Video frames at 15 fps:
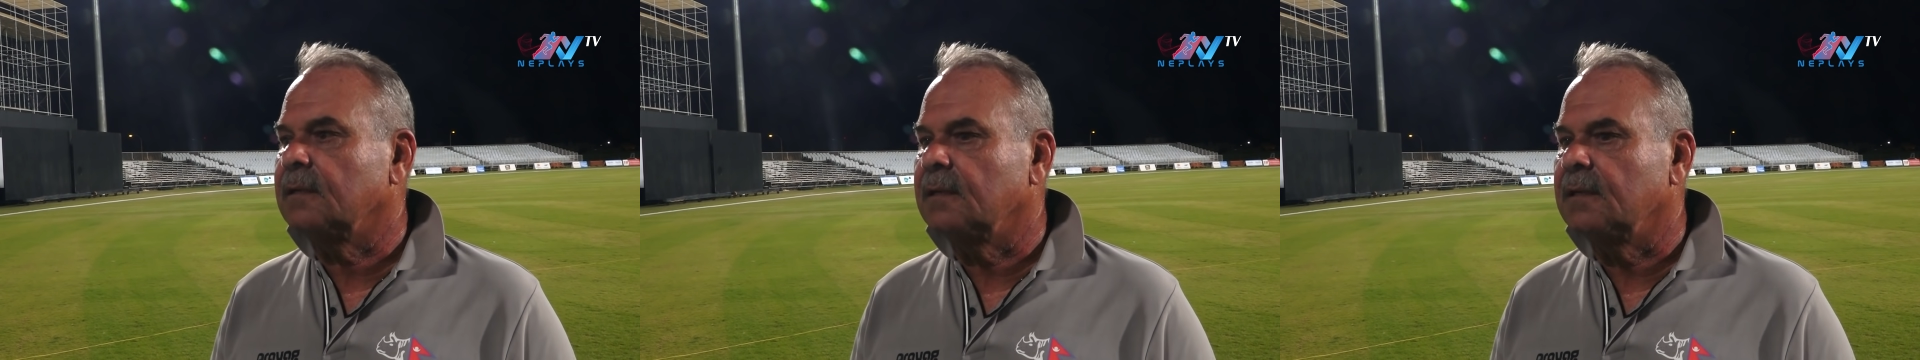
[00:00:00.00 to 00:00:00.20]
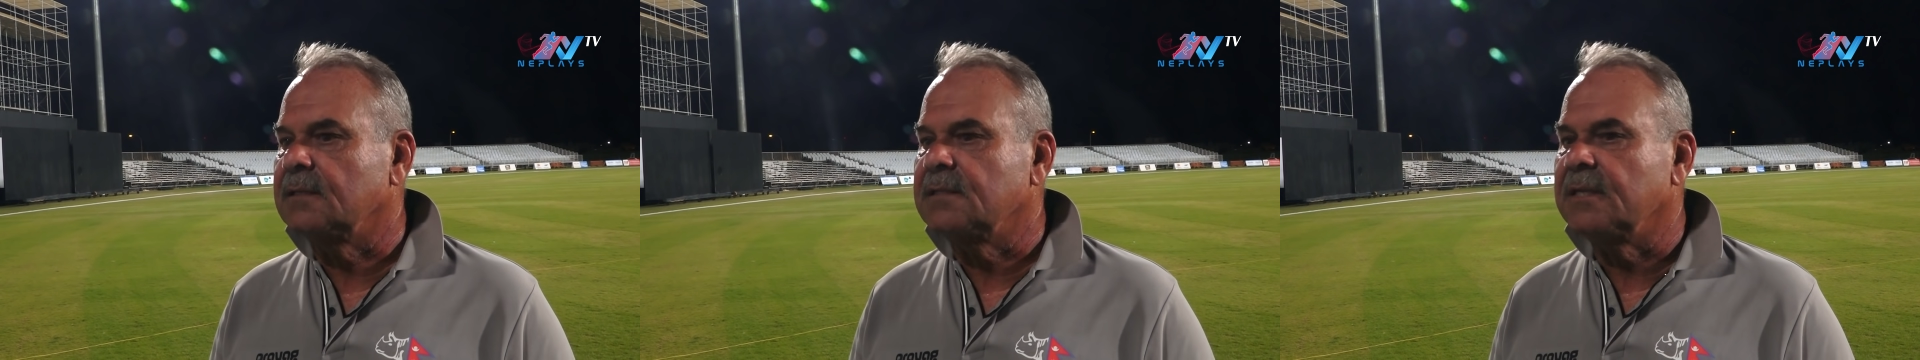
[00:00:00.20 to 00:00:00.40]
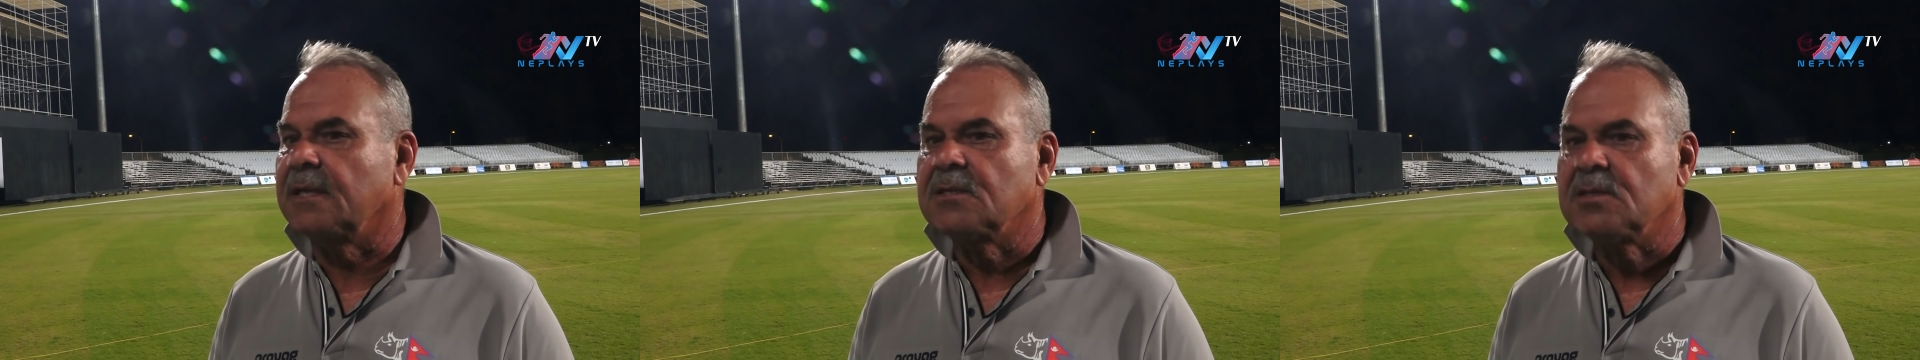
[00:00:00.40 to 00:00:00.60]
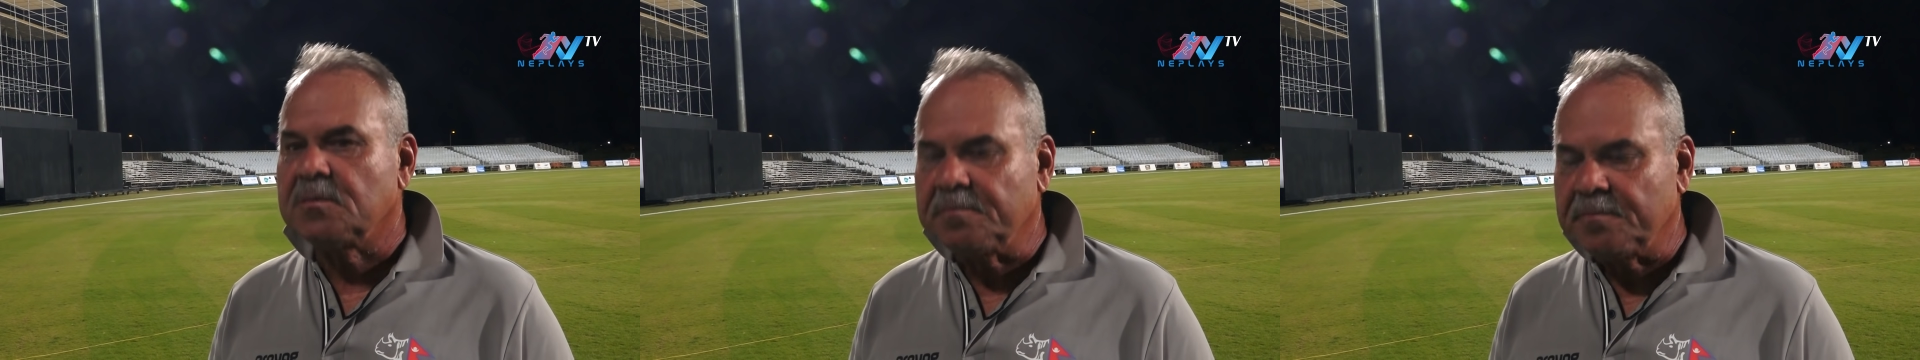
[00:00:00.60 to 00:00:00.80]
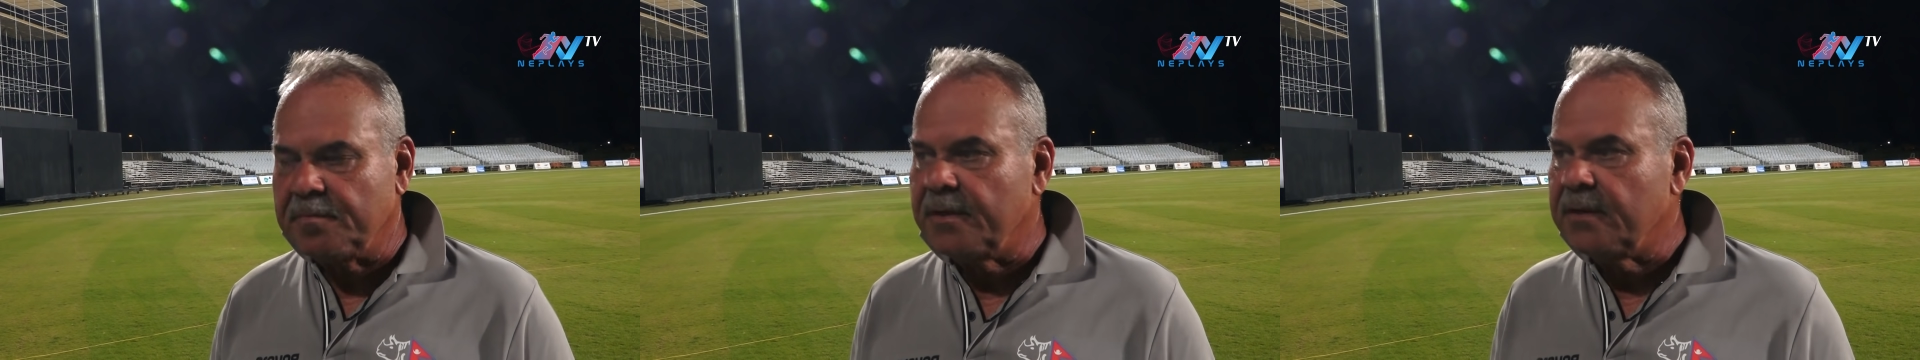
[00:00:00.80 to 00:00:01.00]
is the
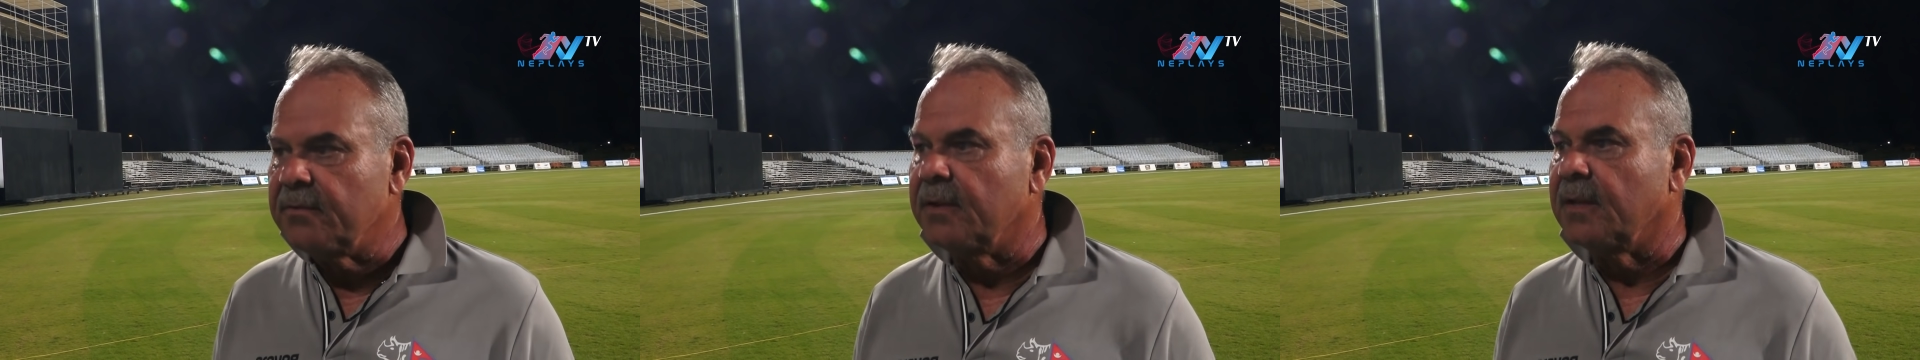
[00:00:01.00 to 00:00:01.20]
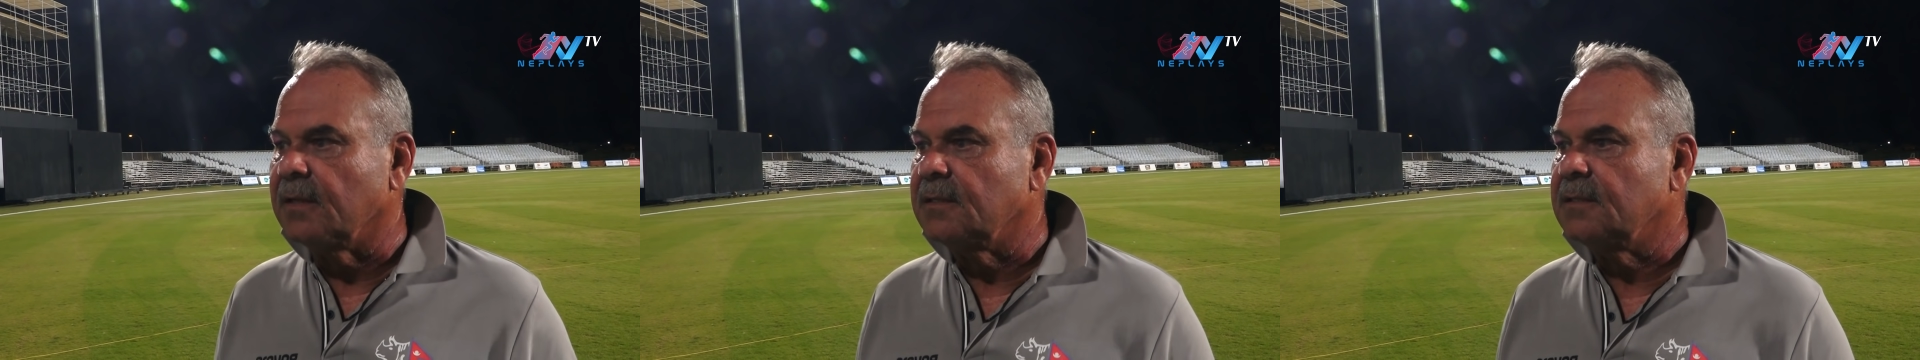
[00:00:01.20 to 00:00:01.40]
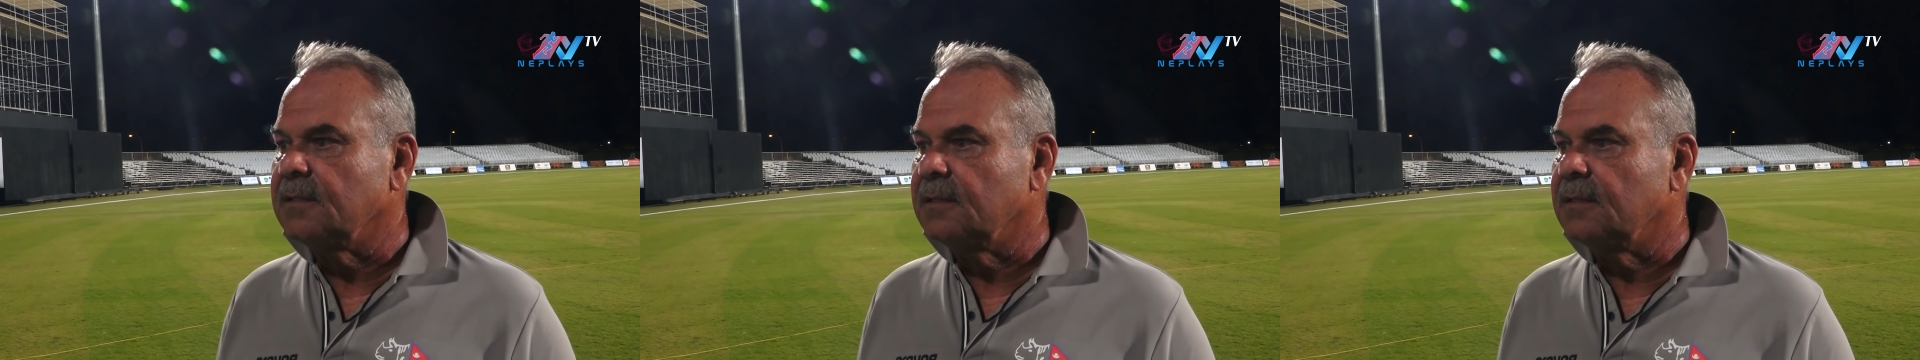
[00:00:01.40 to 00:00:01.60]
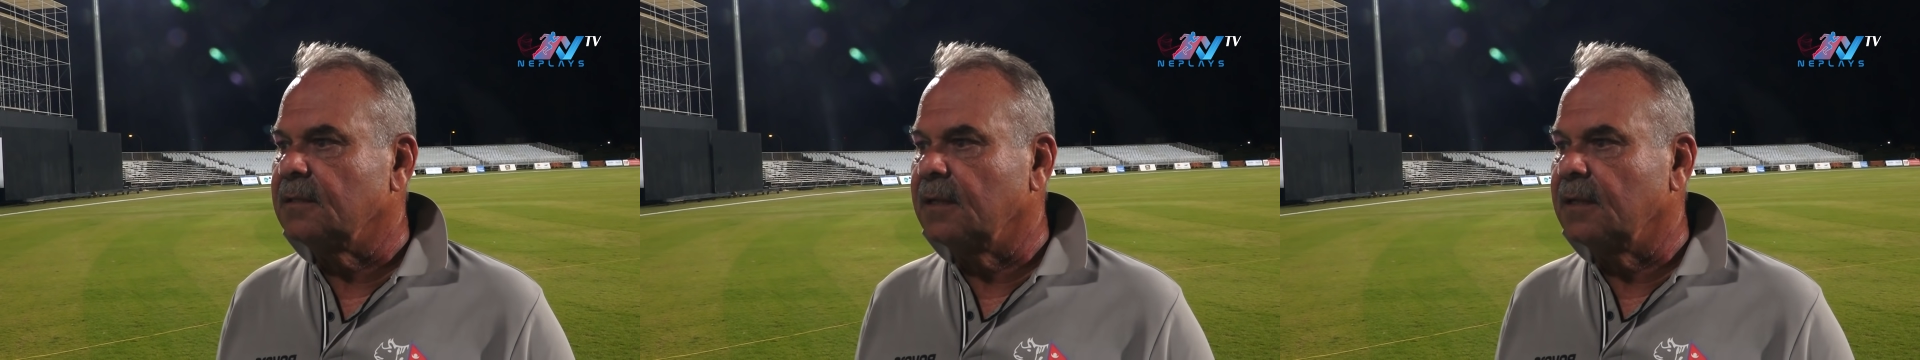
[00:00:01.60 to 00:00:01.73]
experience